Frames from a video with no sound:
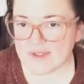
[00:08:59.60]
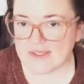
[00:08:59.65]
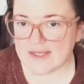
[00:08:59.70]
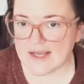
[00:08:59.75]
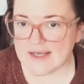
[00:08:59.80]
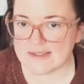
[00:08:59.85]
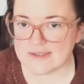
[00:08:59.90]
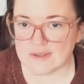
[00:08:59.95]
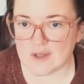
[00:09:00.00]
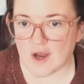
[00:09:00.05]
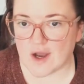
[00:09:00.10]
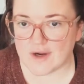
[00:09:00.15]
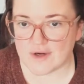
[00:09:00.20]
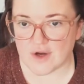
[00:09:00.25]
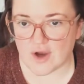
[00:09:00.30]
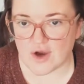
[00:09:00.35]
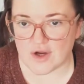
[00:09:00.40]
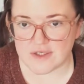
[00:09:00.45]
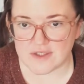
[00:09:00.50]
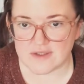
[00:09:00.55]
has gotten
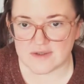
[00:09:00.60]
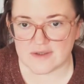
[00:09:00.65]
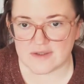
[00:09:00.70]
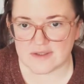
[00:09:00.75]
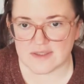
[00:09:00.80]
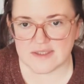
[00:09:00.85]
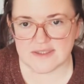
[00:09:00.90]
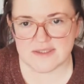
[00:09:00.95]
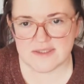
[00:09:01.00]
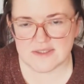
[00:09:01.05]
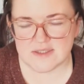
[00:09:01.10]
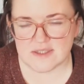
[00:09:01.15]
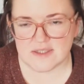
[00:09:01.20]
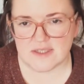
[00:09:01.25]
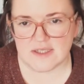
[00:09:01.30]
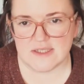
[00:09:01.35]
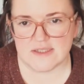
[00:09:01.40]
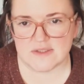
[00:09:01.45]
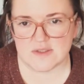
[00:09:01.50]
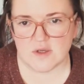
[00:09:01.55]
onto the list.
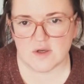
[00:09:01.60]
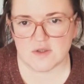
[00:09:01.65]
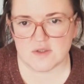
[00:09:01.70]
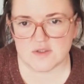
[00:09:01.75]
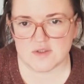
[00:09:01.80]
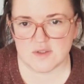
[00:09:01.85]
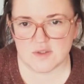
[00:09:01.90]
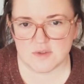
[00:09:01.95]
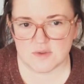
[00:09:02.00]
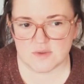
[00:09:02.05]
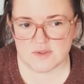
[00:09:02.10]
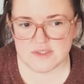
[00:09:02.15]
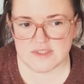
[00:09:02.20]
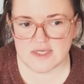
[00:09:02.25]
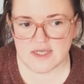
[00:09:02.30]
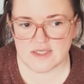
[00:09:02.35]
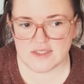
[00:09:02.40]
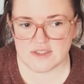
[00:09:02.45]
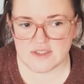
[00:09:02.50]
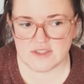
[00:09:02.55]
It's also
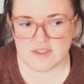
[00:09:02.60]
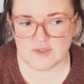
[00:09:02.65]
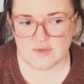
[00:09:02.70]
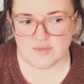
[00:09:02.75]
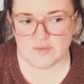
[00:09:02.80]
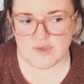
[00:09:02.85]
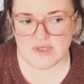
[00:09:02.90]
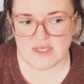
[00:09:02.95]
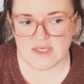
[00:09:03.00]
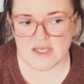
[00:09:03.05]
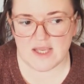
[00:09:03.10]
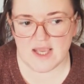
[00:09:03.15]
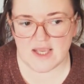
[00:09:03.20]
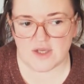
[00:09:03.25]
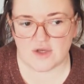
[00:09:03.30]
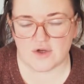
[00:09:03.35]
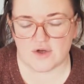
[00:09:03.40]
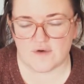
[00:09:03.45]
said to be a good